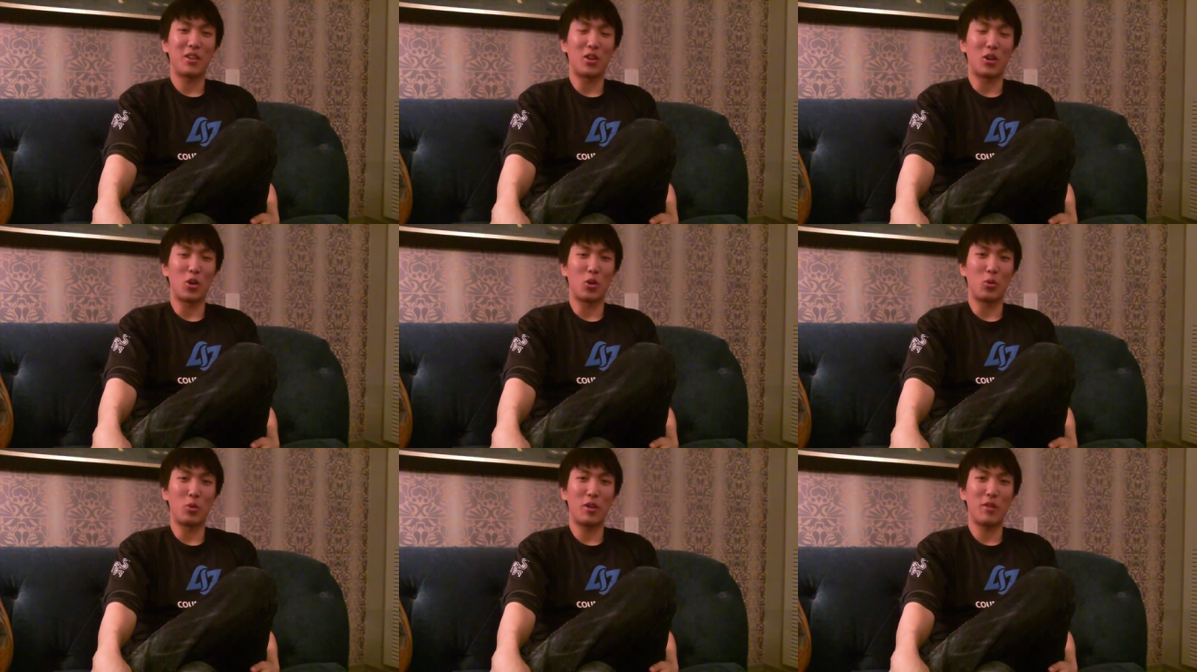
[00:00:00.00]

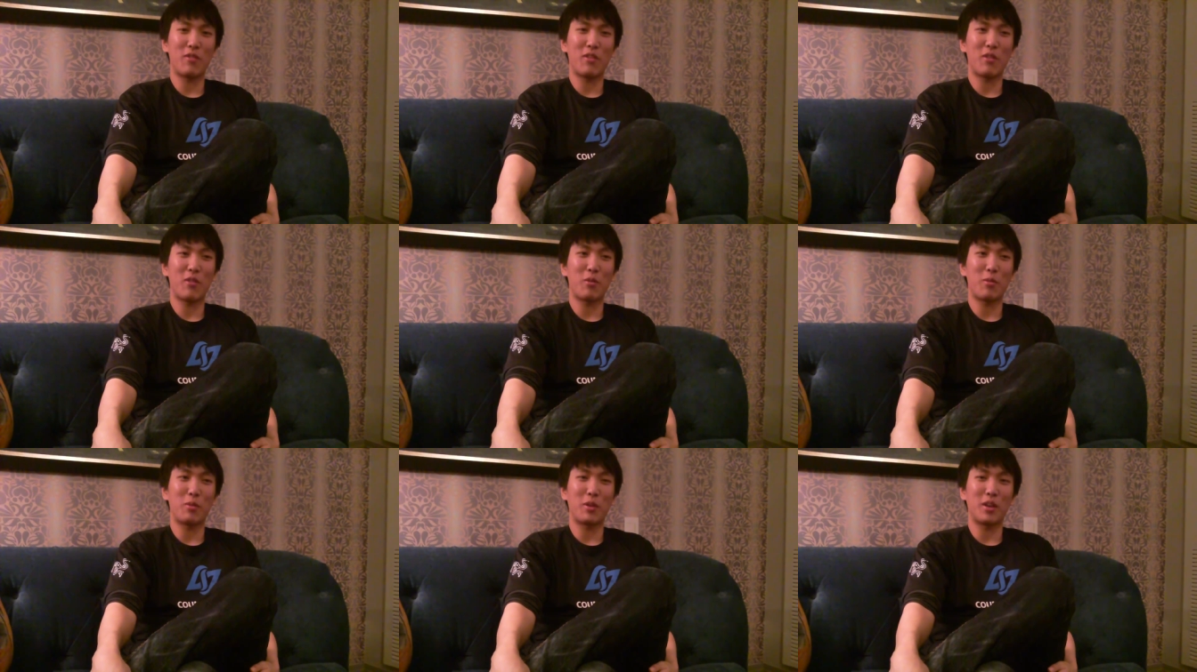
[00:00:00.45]
or we've
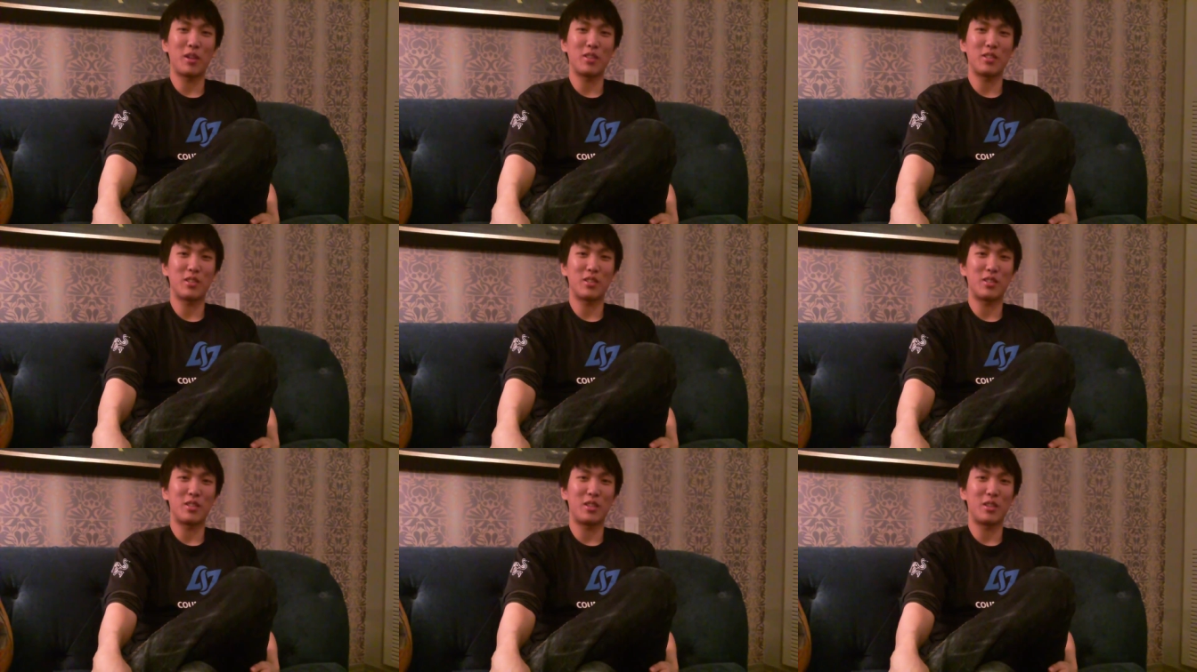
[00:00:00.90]
ever played
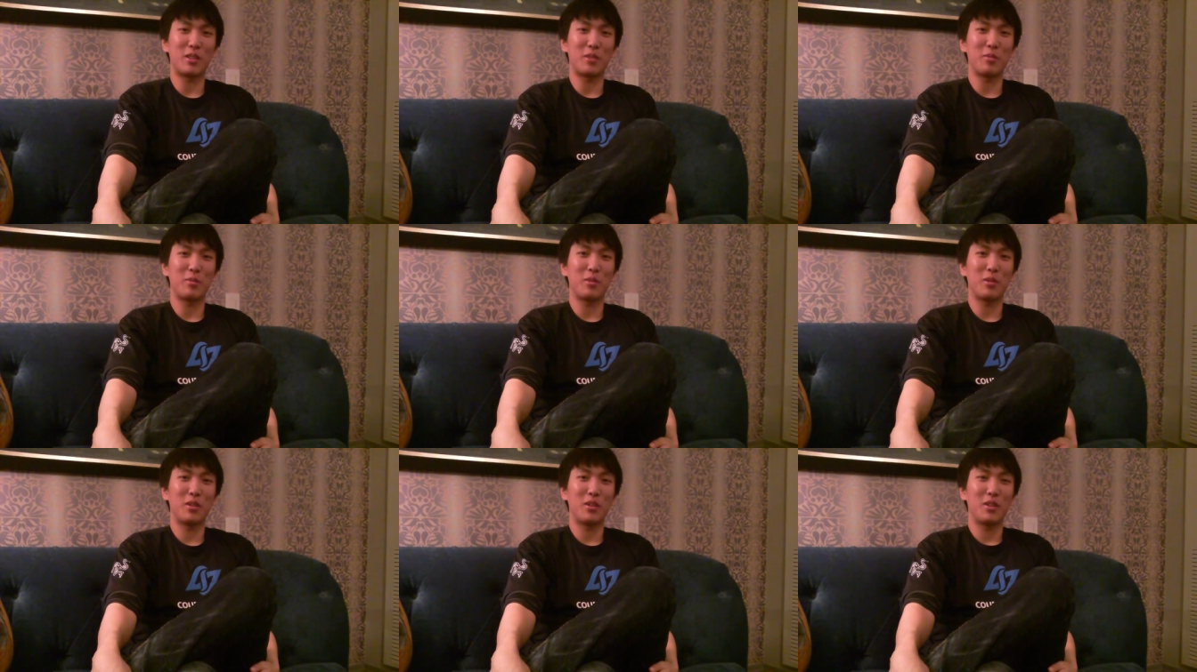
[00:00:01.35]
as a
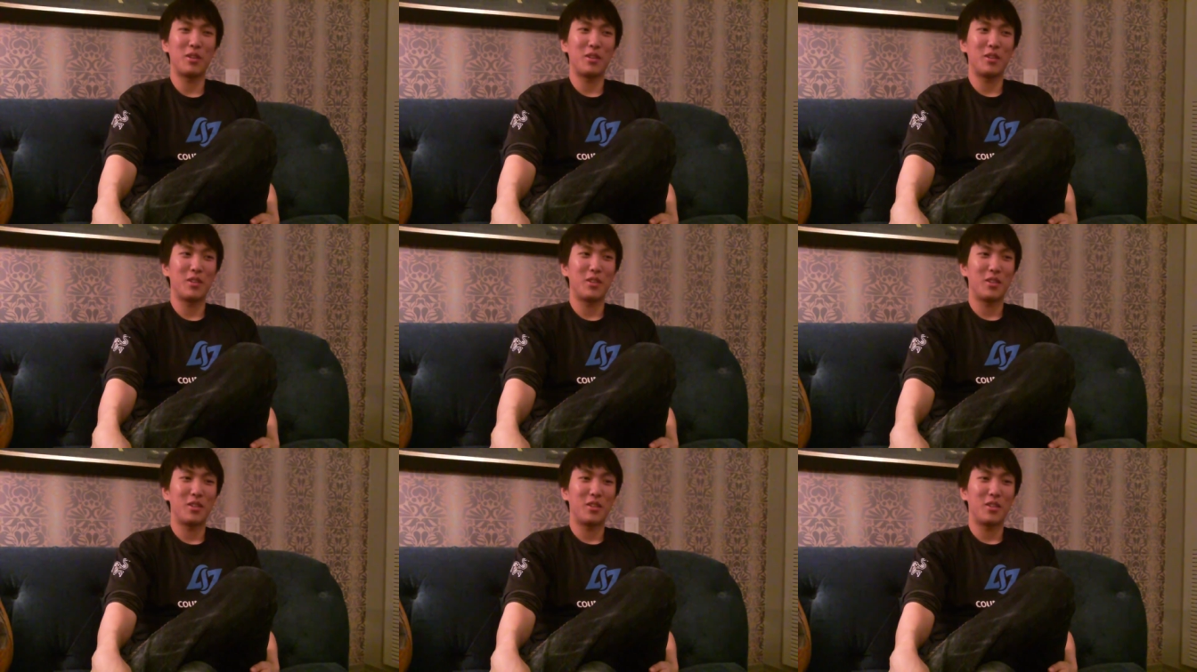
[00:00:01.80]
team,
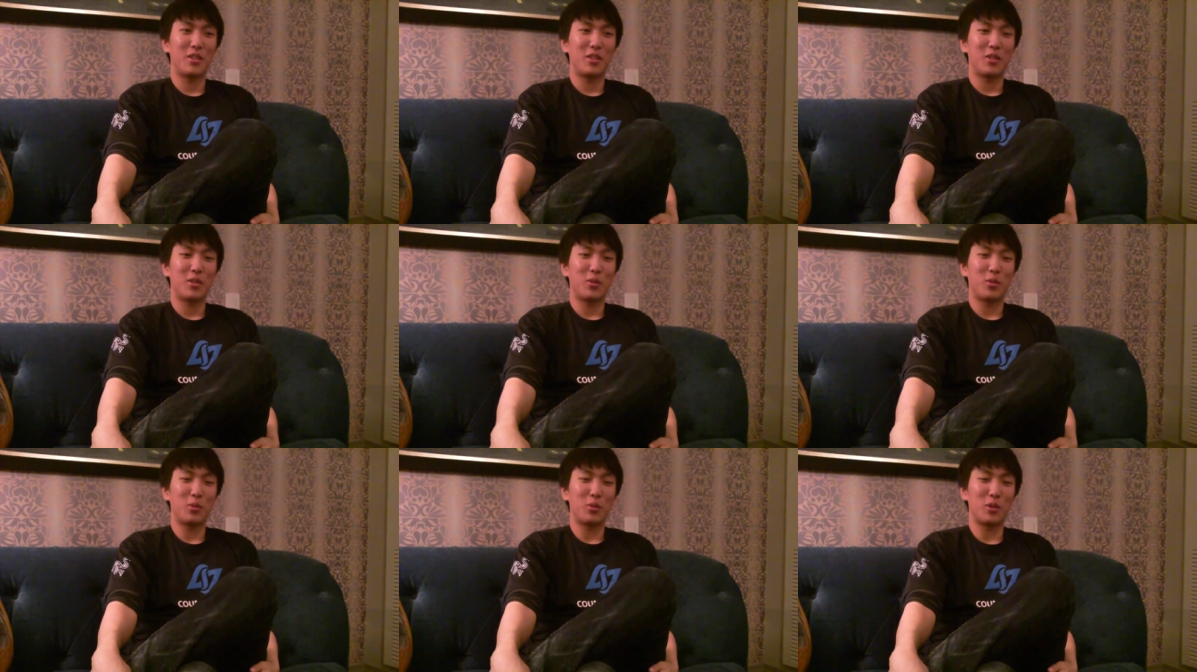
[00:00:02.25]

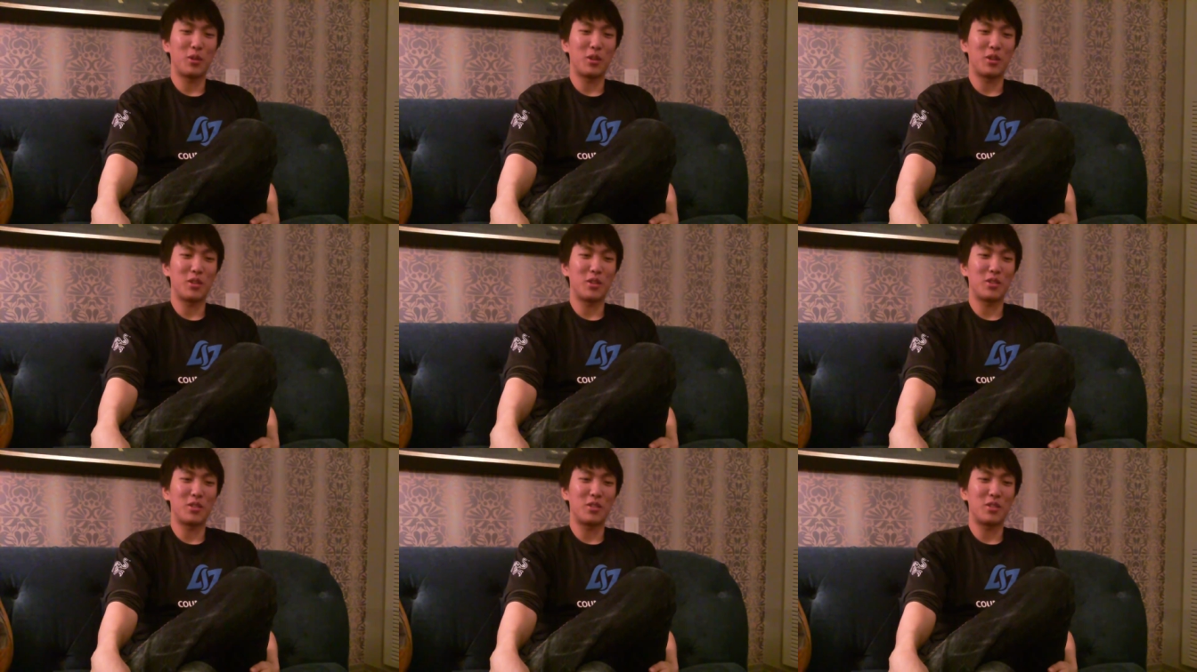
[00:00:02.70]

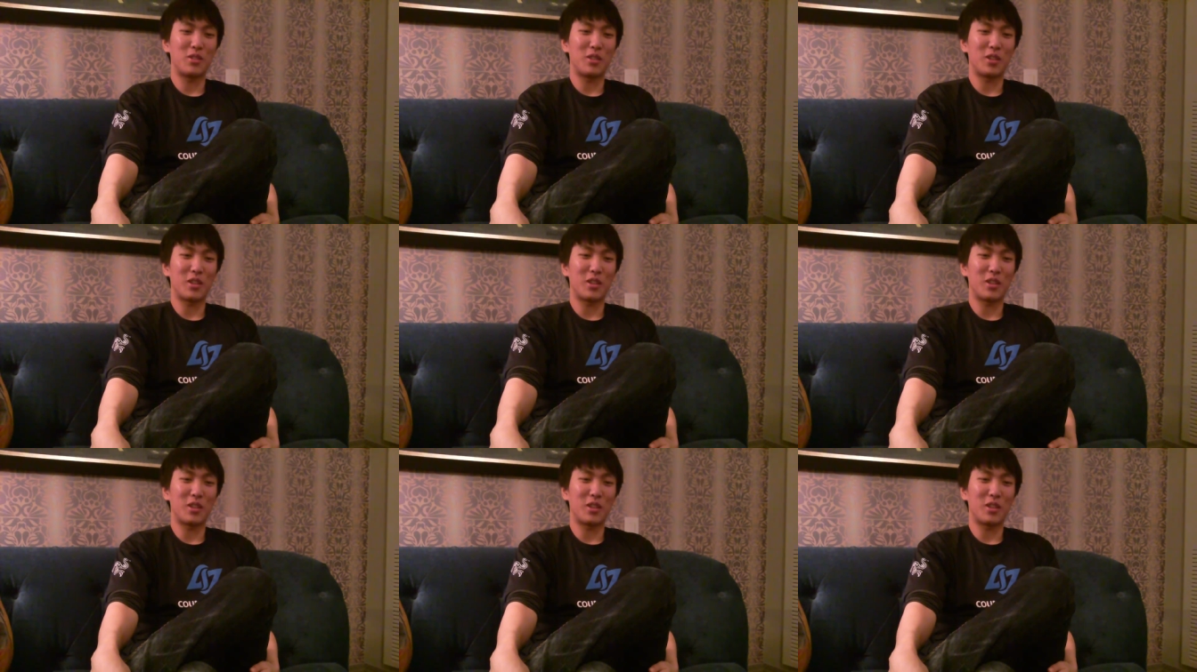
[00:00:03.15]
was